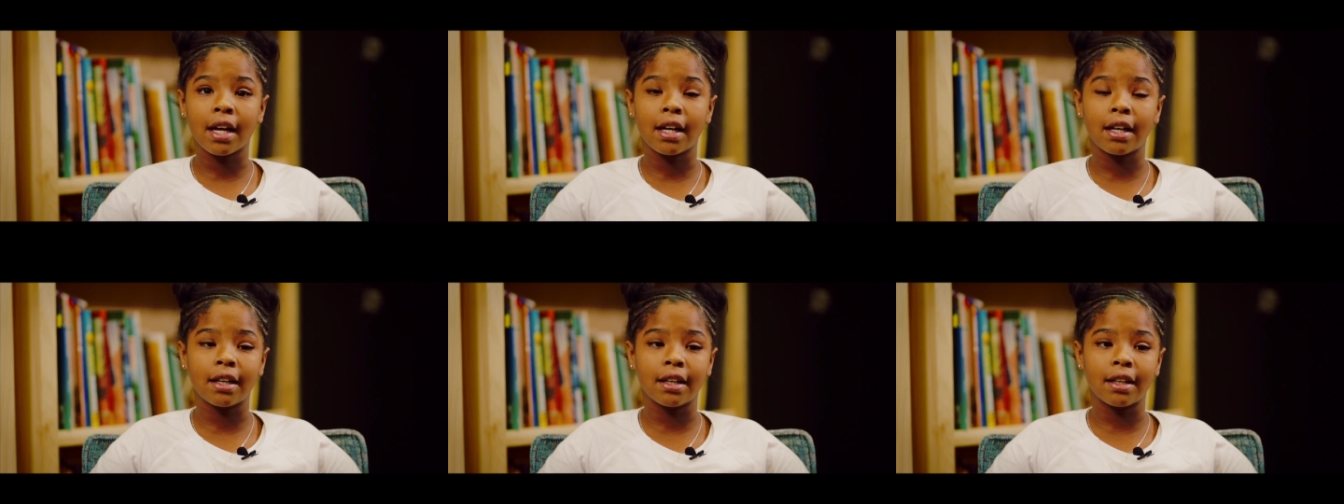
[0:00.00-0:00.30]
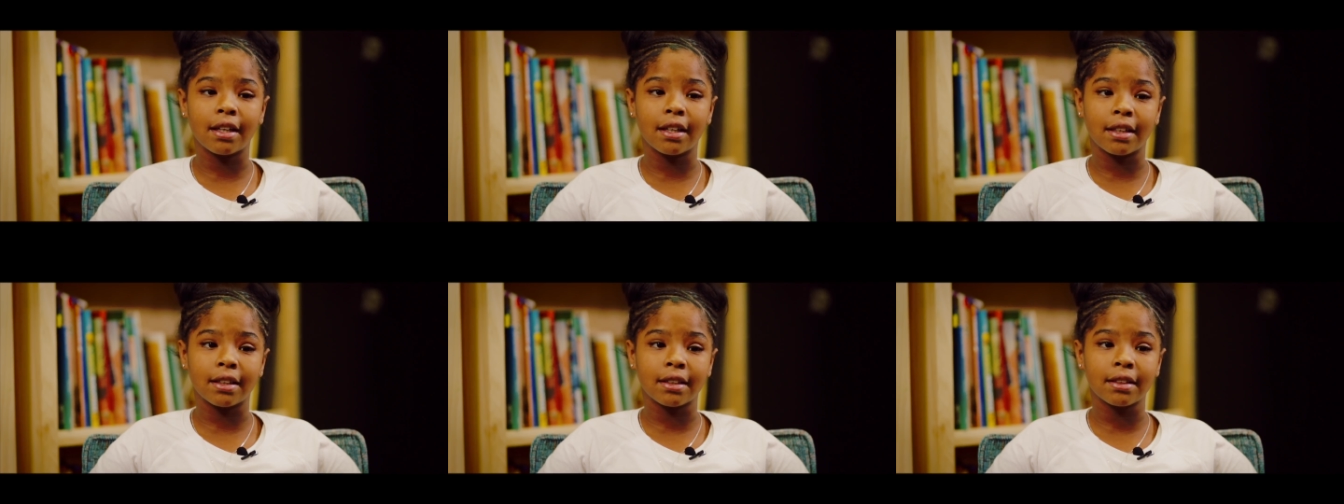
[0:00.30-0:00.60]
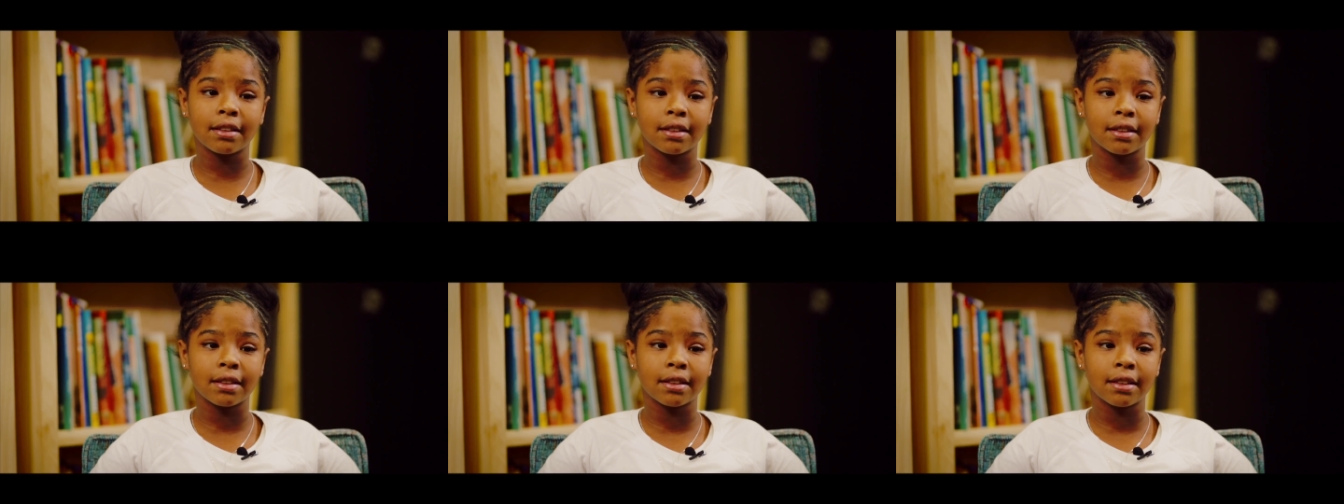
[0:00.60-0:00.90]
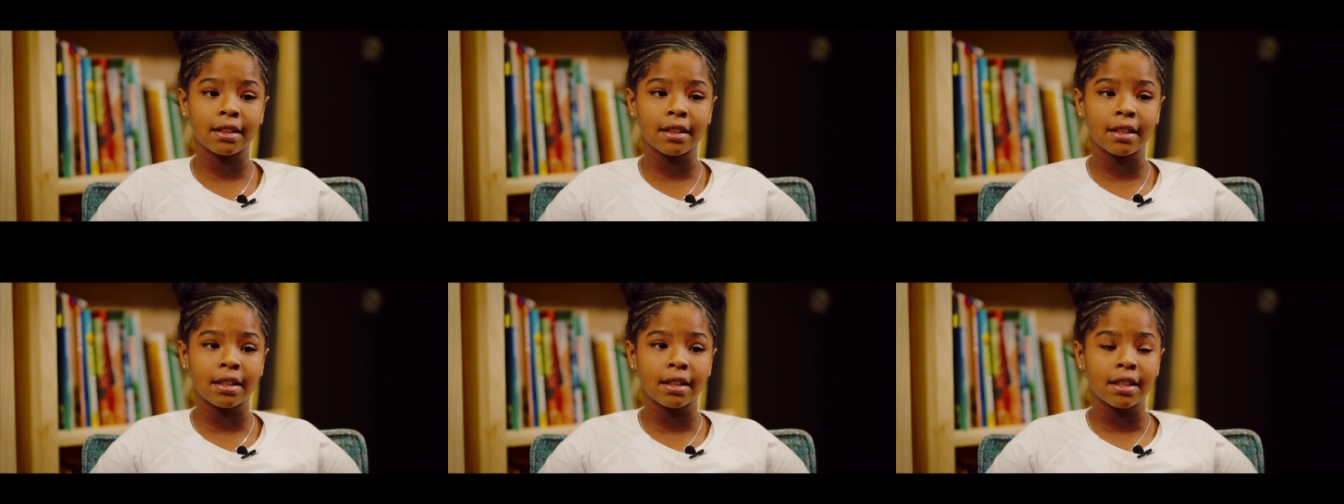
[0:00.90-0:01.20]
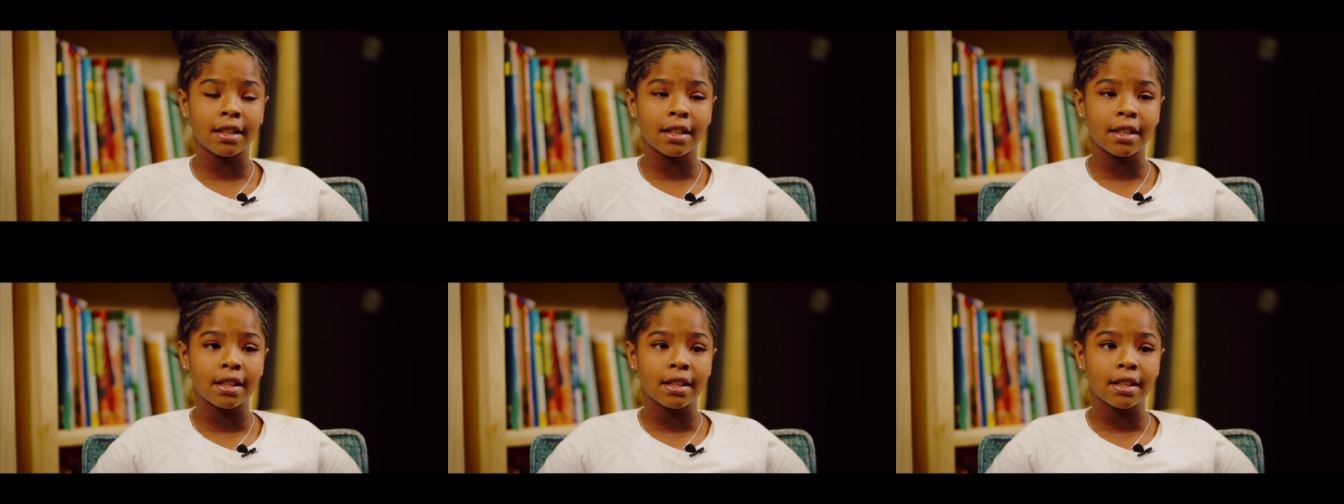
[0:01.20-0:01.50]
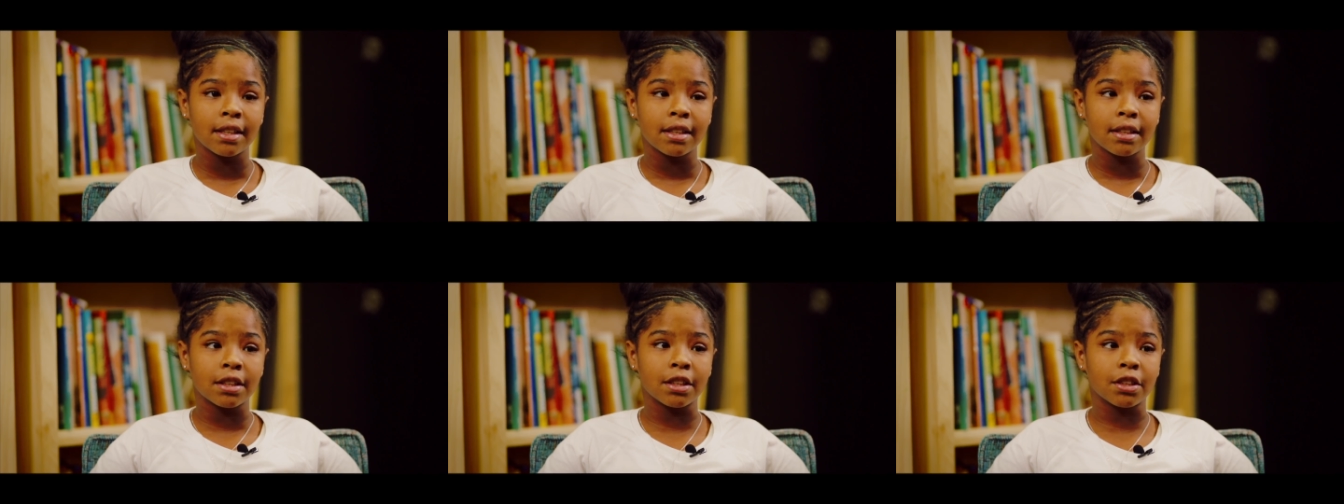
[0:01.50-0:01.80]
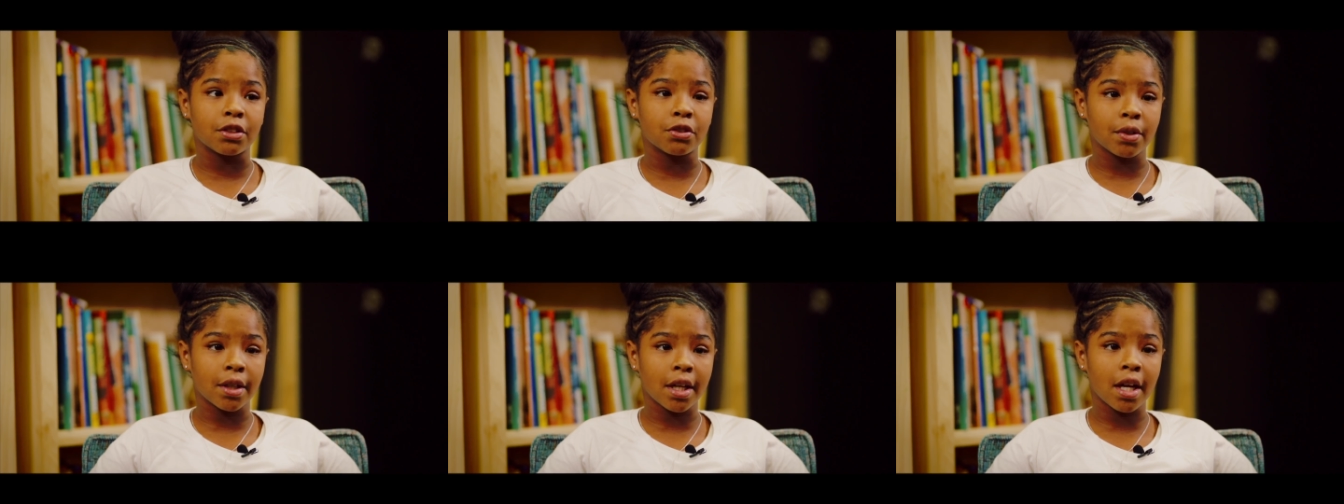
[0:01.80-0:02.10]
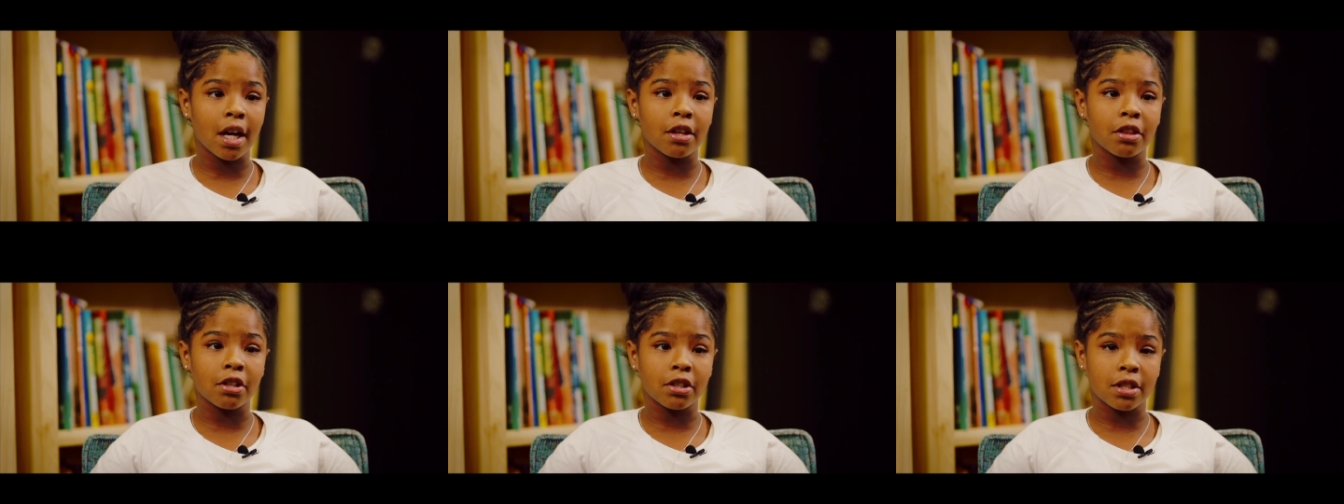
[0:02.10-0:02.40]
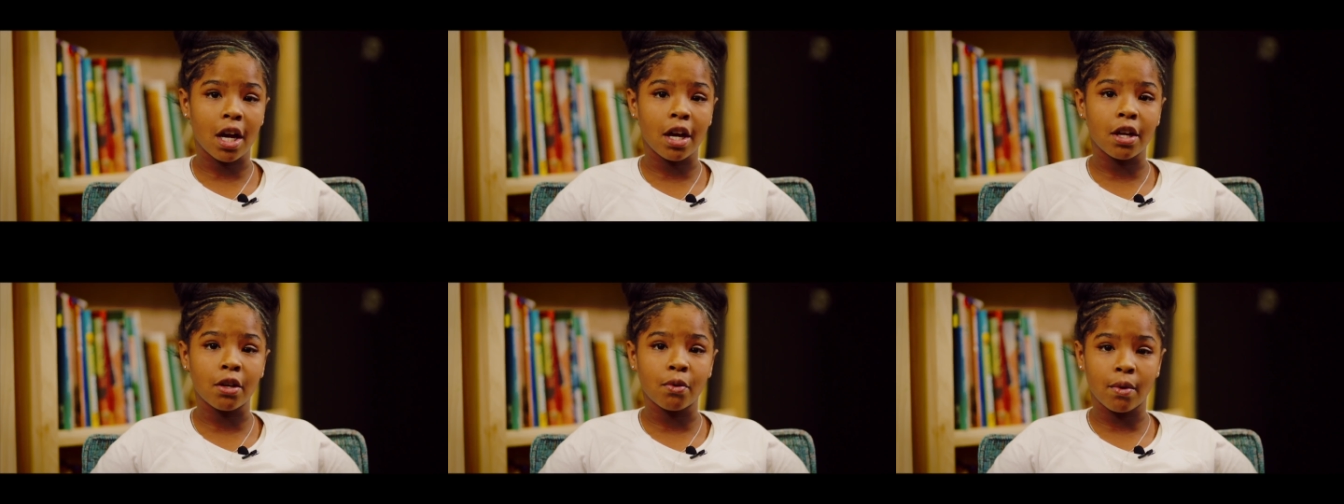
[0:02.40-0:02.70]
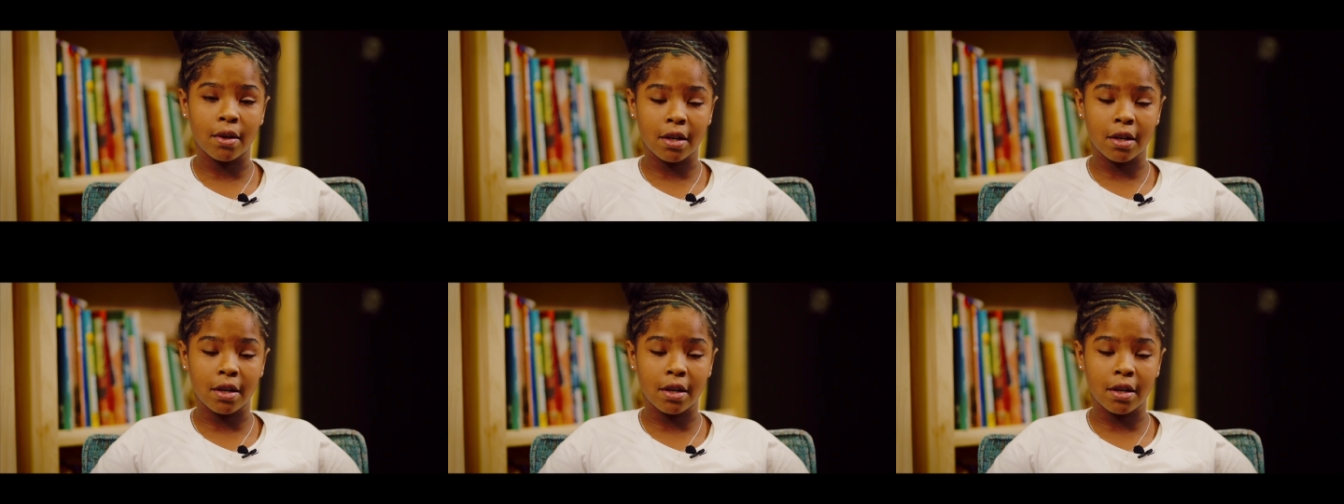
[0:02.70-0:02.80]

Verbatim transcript: uh, to treat others how you